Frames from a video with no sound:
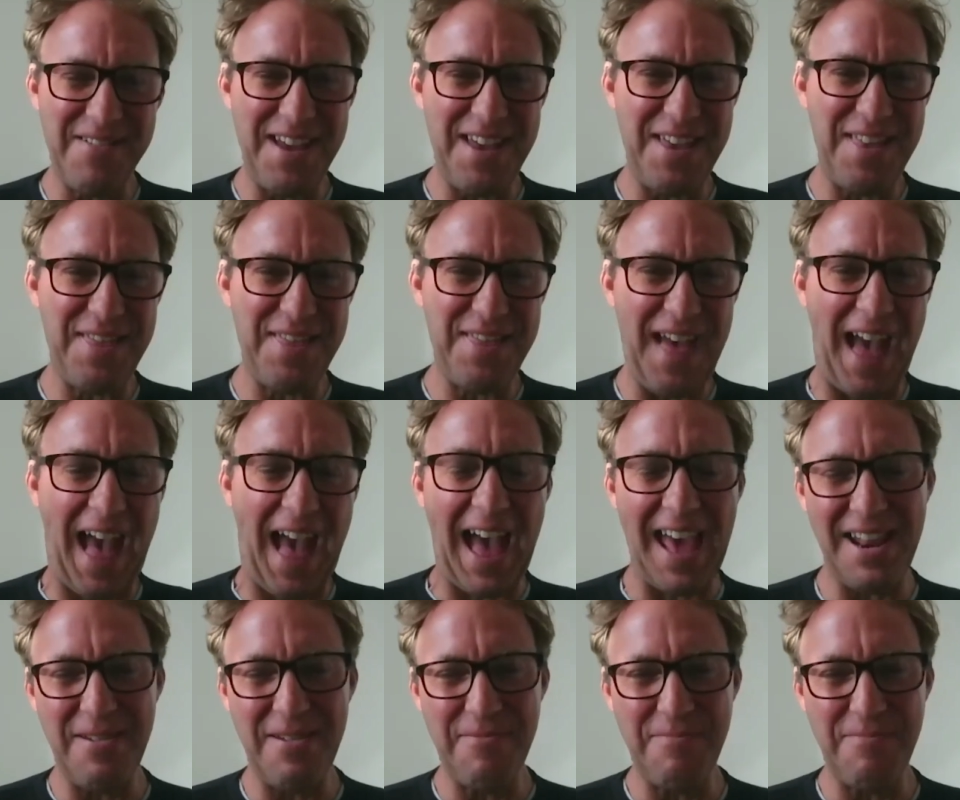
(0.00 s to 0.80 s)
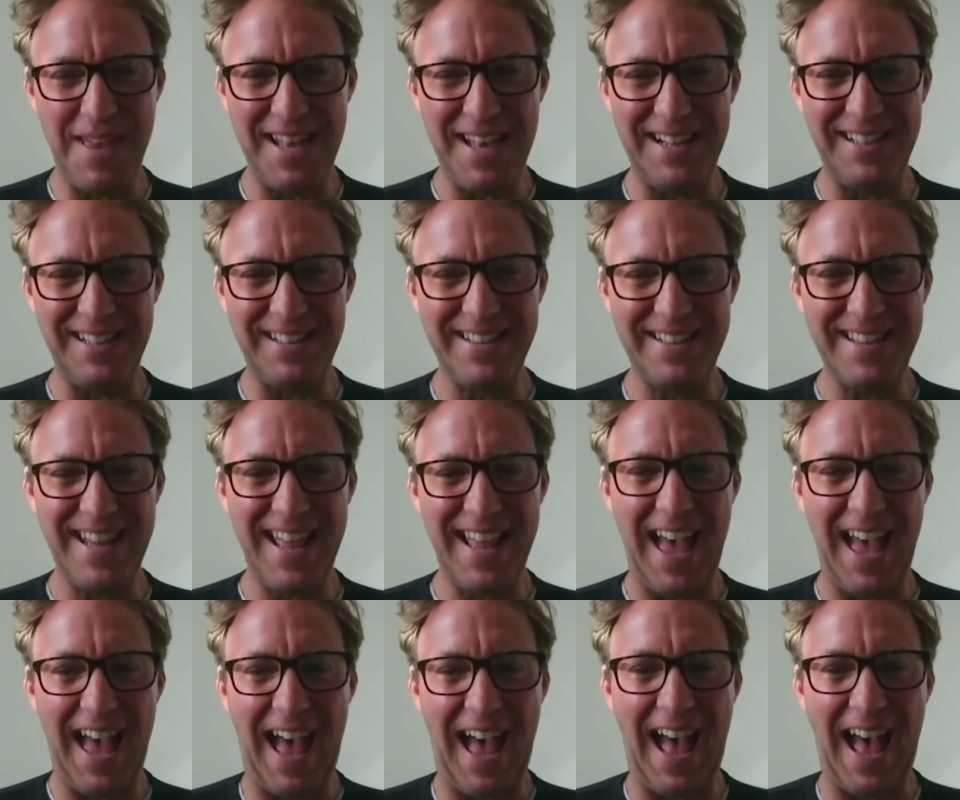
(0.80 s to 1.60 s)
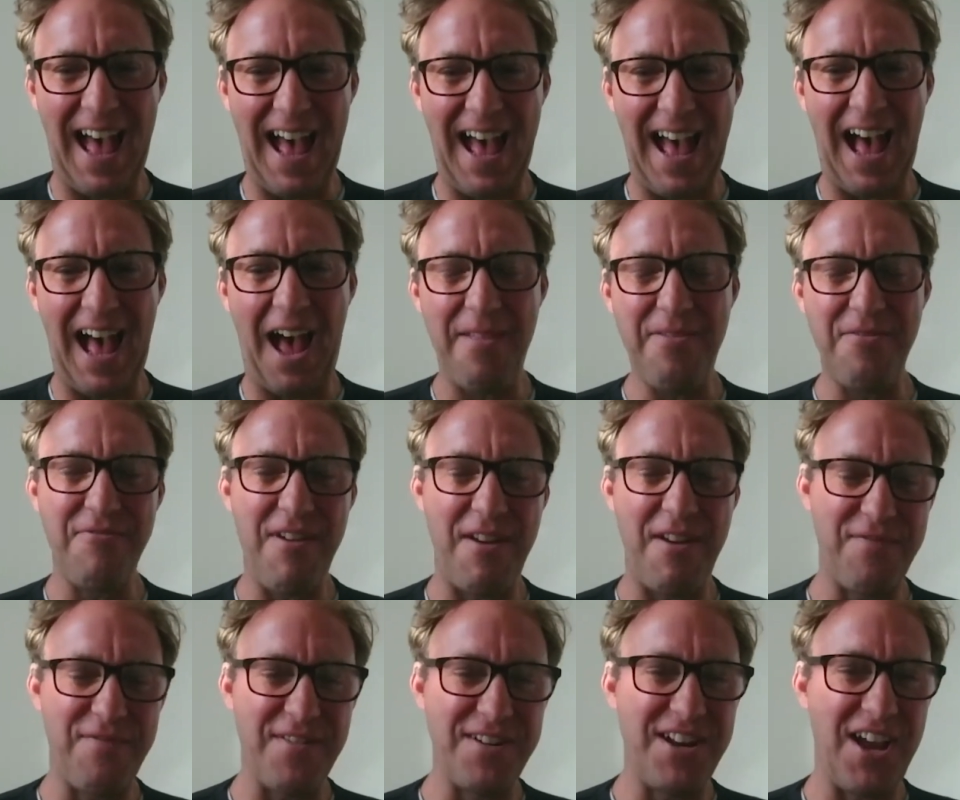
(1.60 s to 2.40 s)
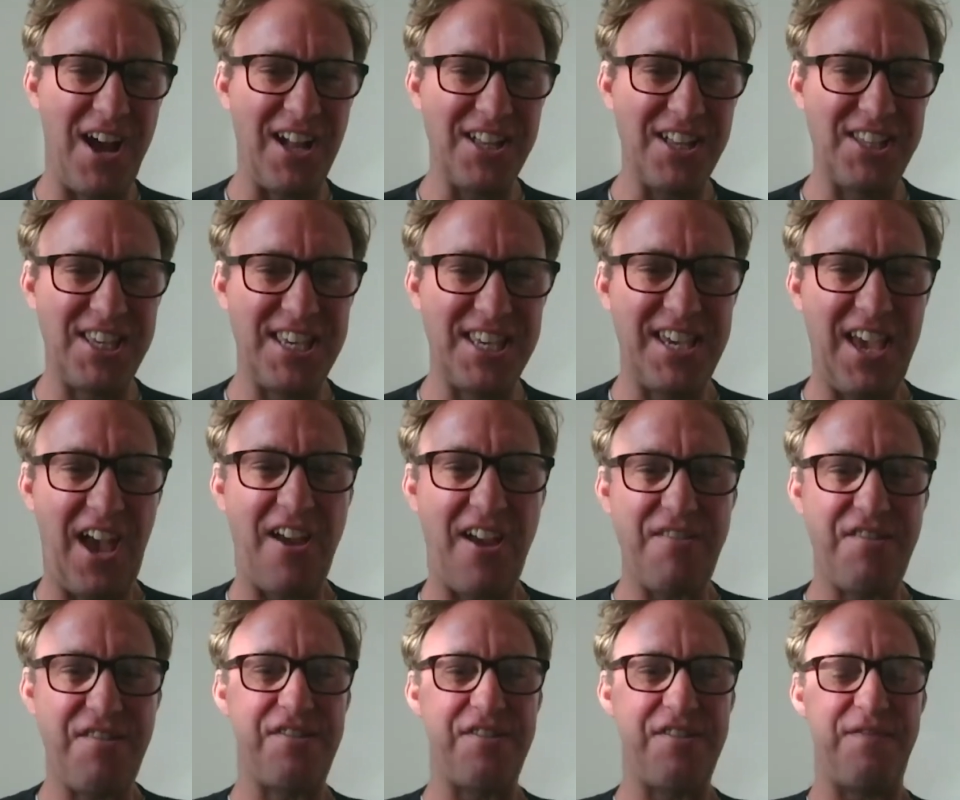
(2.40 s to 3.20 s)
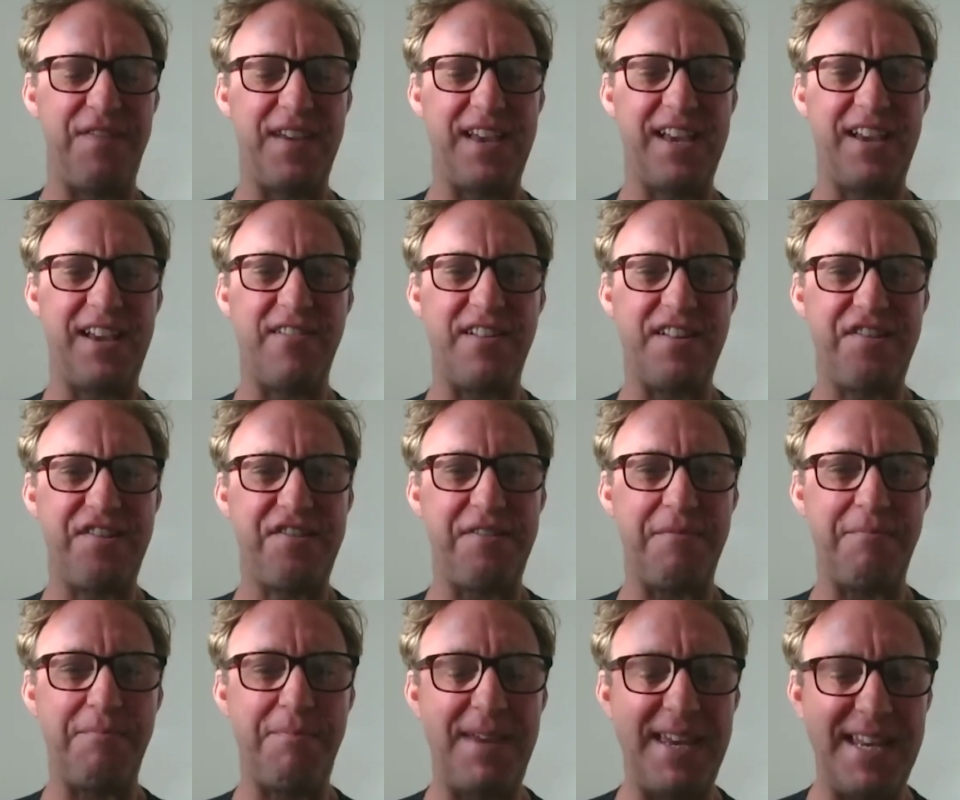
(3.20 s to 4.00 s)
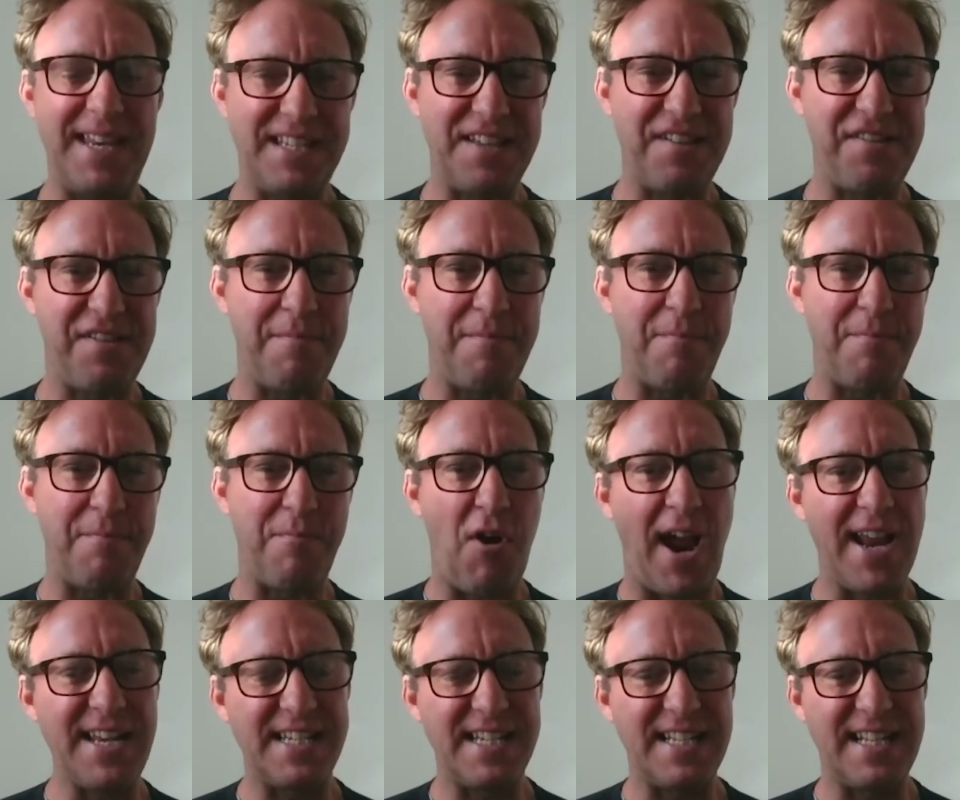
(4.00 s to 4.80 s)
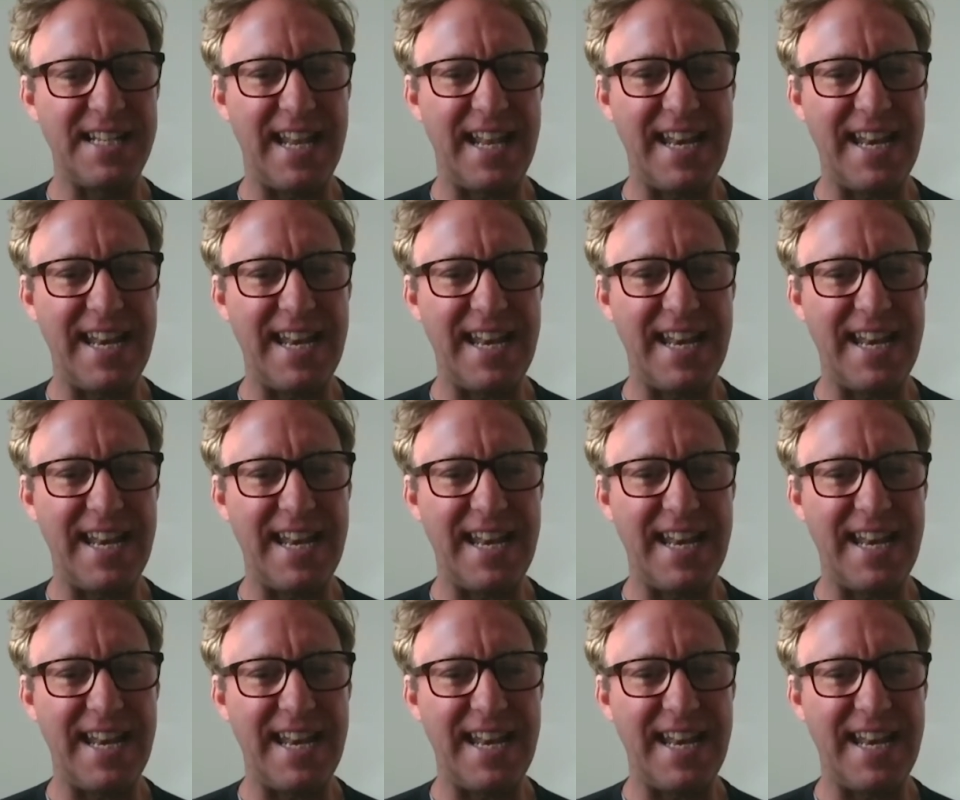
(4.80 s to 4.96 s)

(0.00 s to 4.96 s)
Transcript: with Hannah Milne and the Revd Archie Coates, the vicar at St Peter's in Brighton.